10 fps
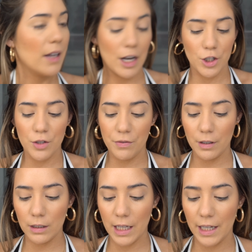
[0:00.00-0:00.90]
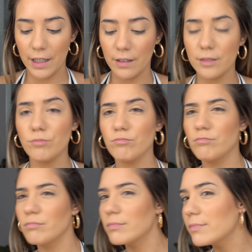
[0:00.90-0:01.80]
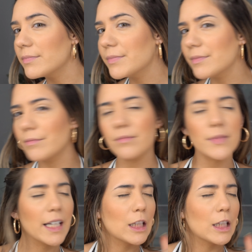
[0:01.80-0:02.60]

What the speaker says: I just feel like it